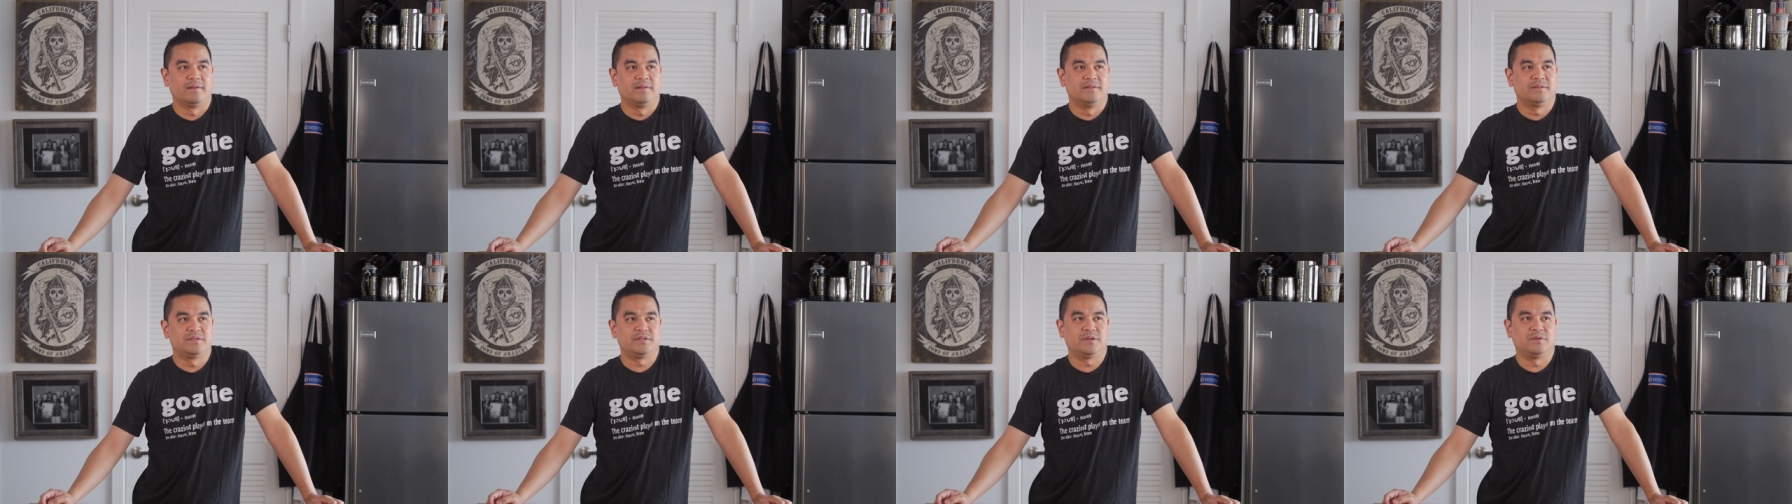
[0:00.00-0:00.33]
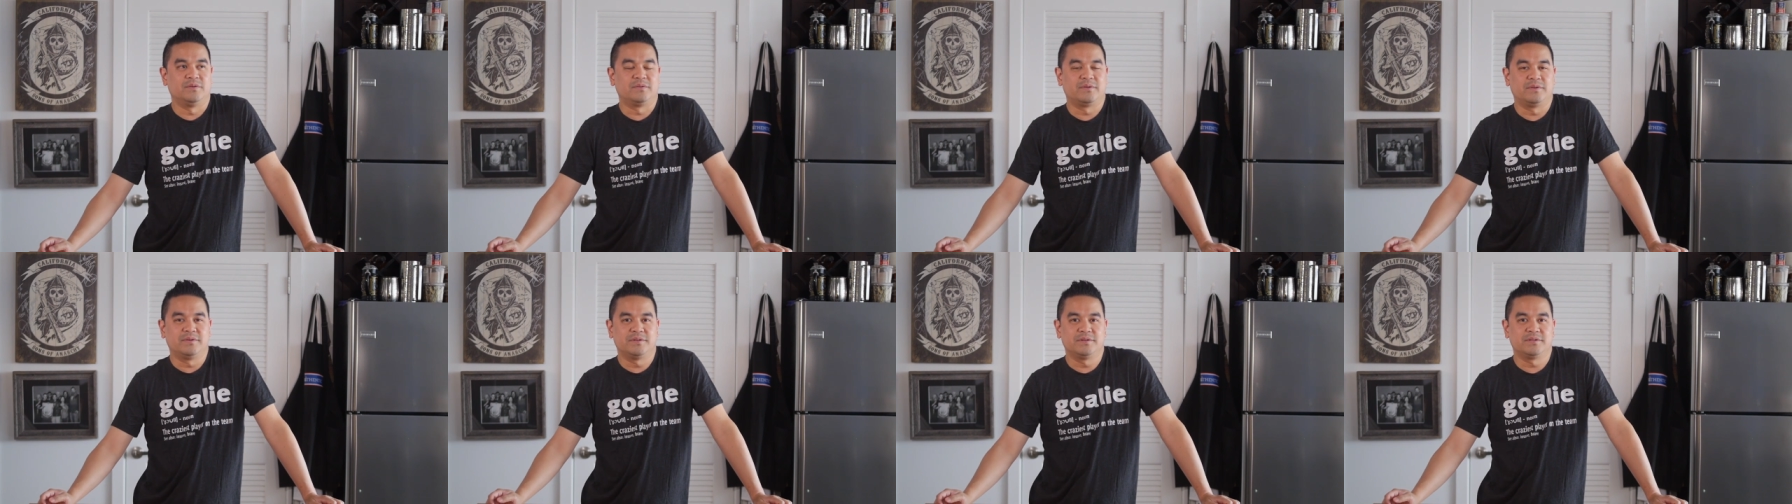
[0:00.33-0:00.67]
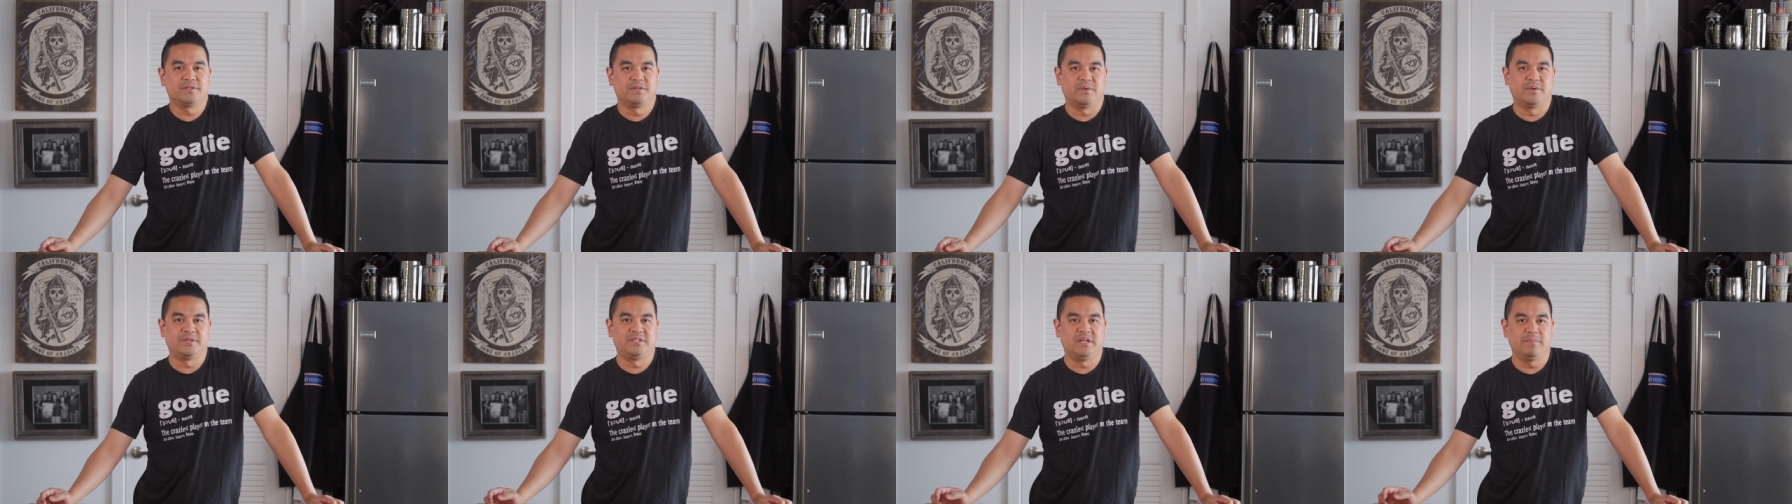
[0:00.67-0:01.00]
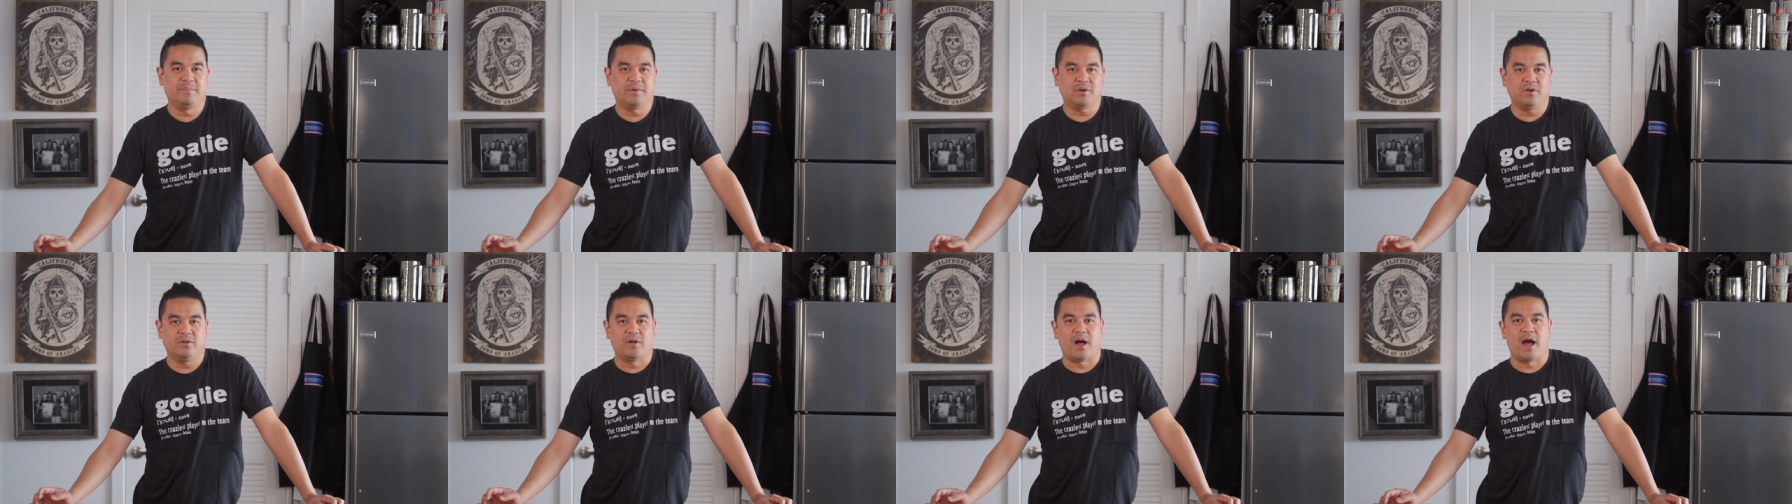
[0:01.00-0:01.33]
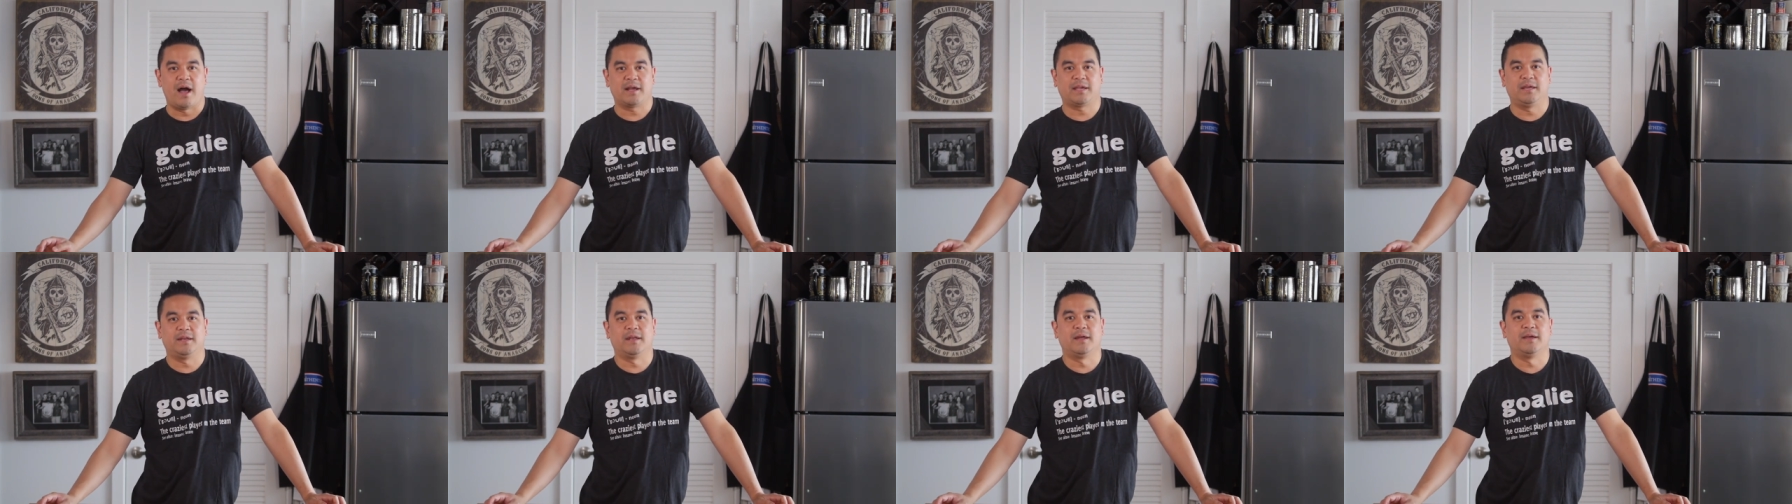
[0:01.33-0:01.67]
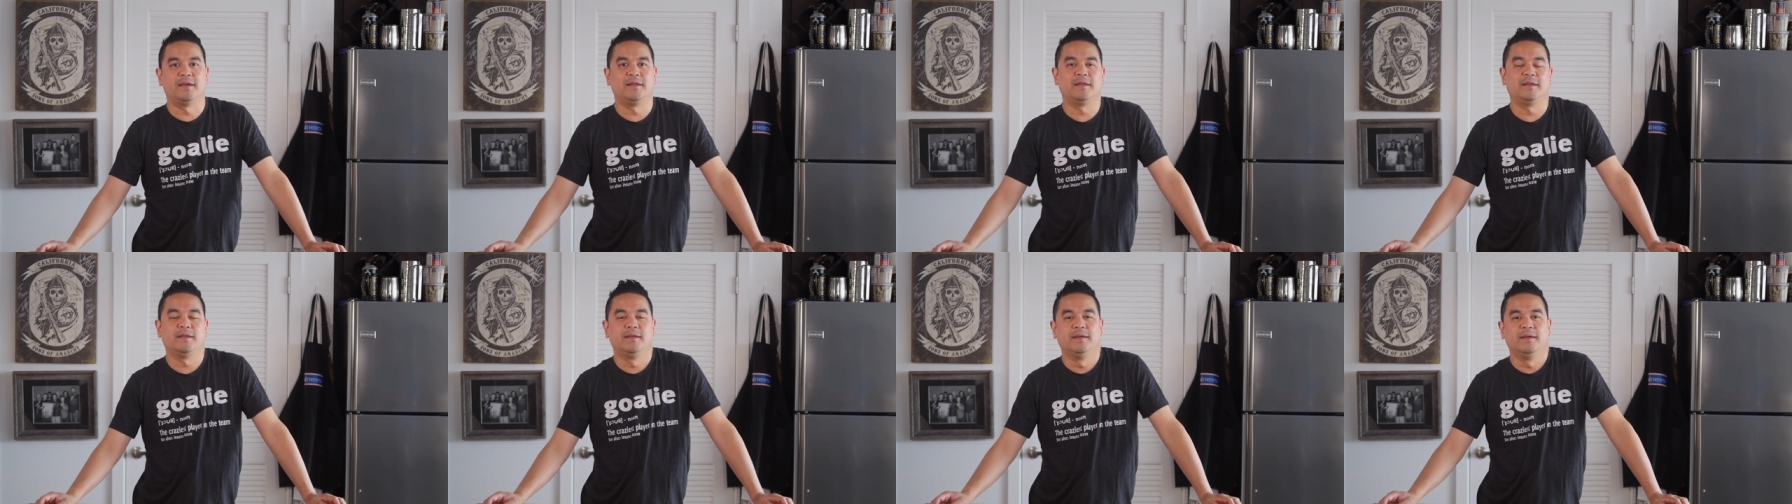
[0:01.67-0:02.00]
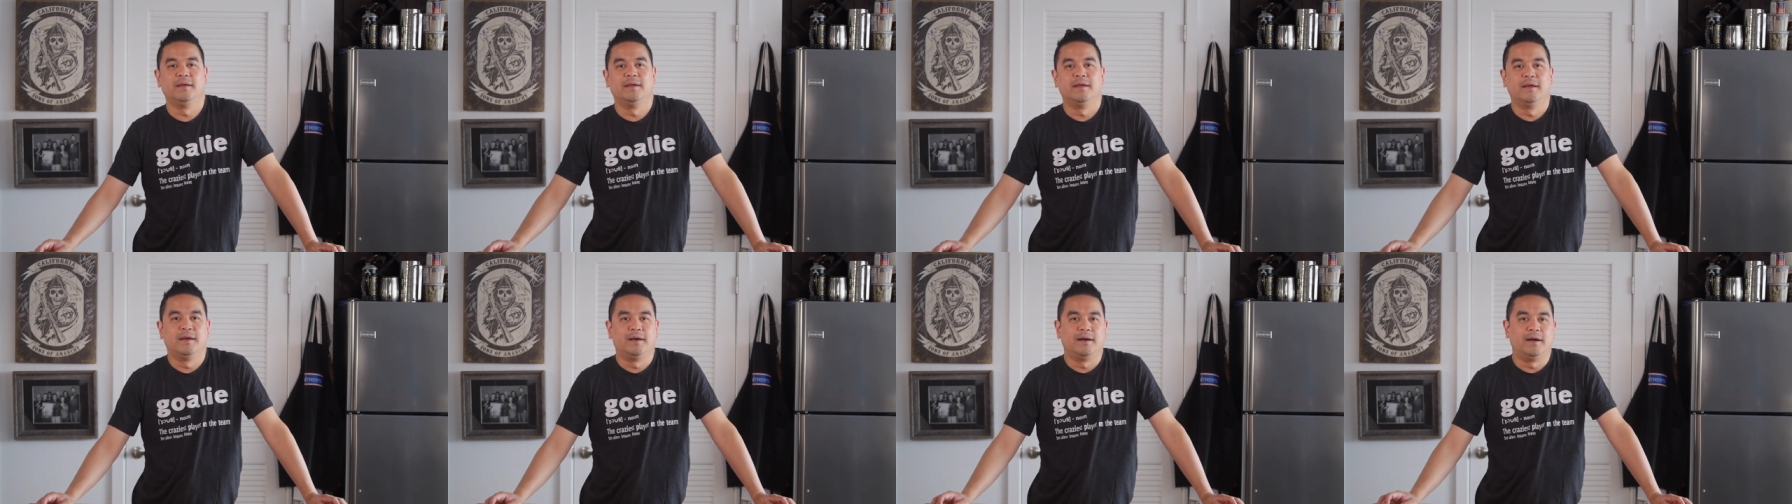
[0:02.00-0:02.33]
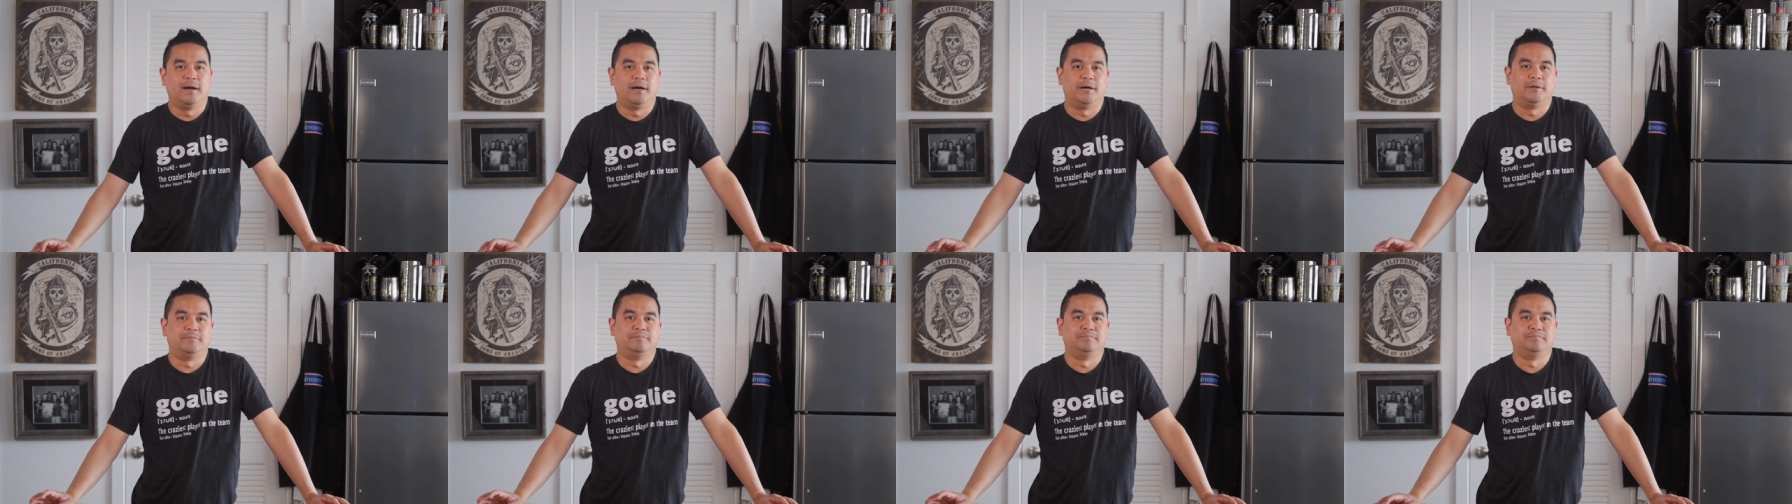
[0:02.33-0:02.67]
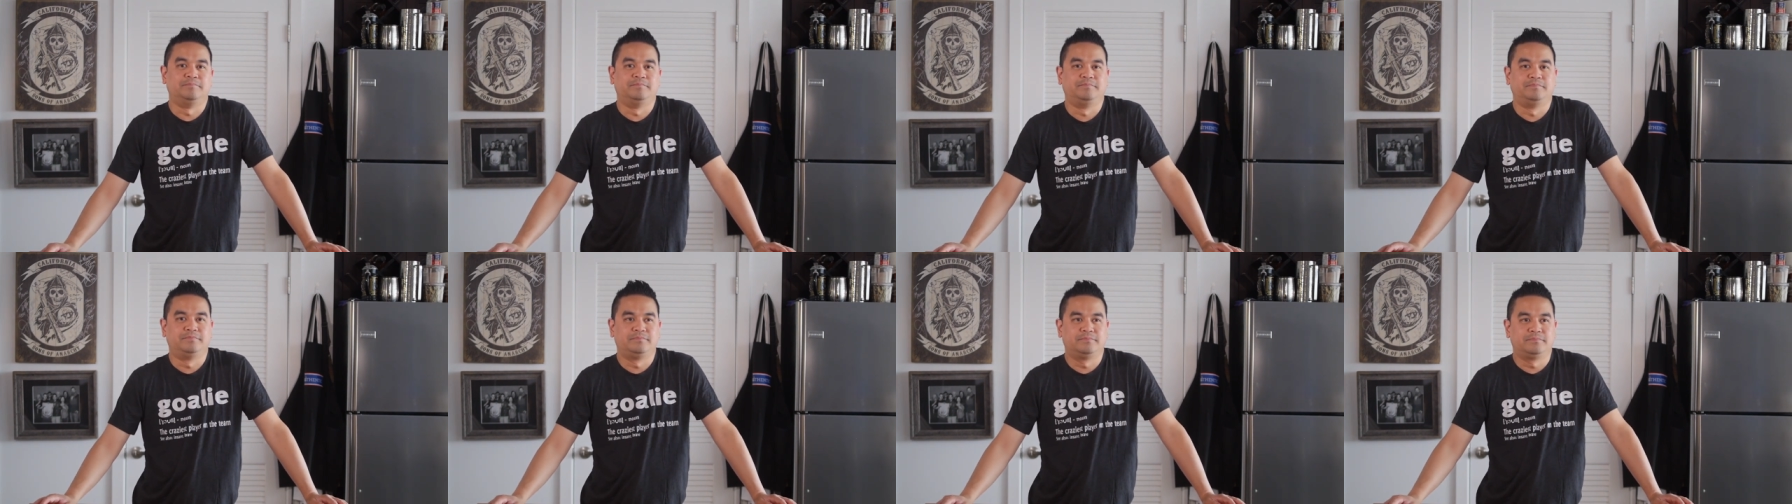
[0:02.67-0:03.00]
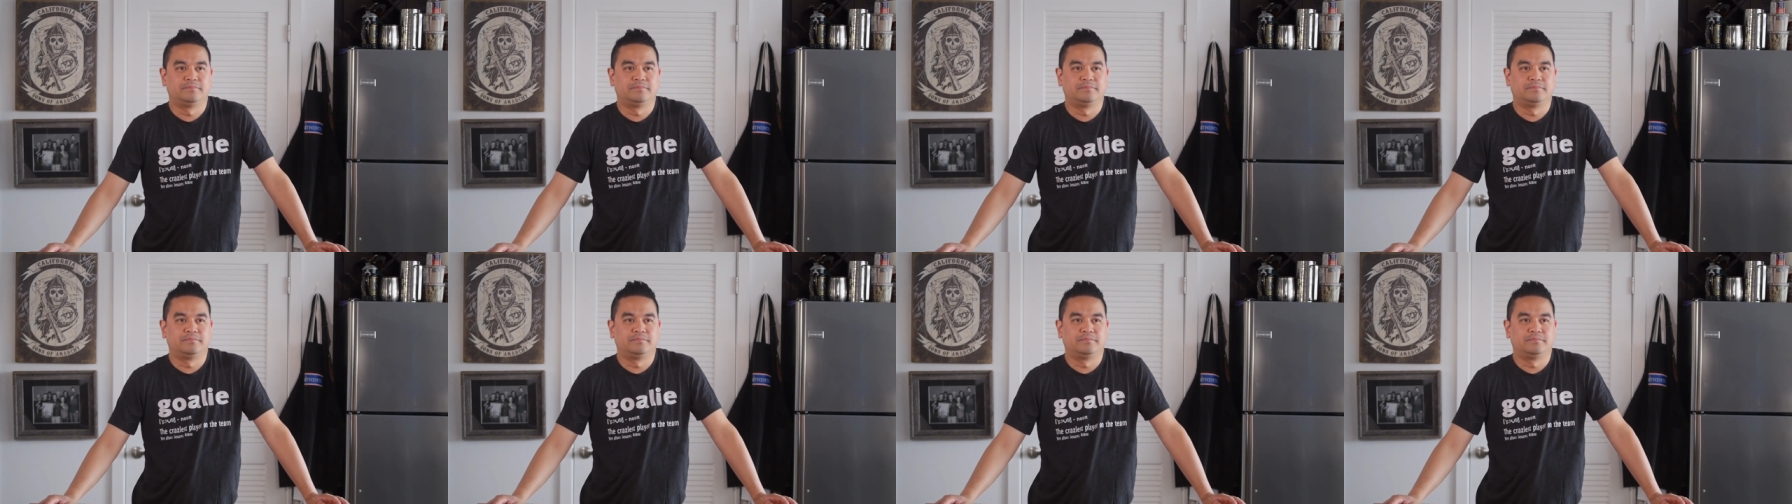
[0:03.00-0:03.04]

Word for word: So, so a typical hockey night um,